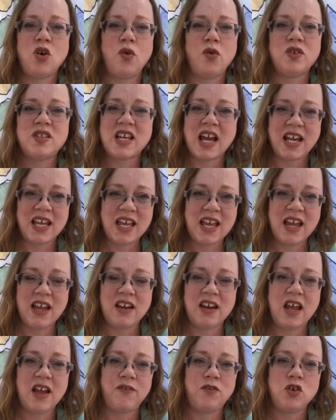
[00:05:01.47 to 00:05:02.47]

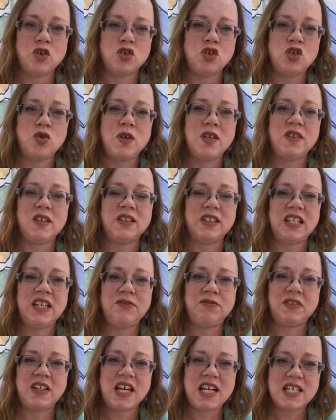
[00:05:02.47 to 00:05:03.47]
Again, if you're doing the
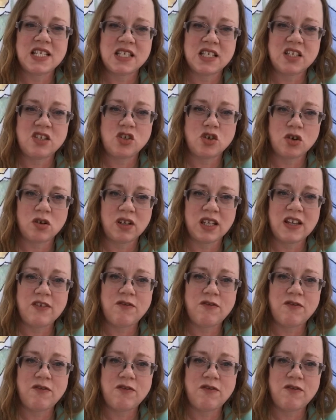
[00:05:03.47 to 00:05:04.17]
leaf lettuces, your leaf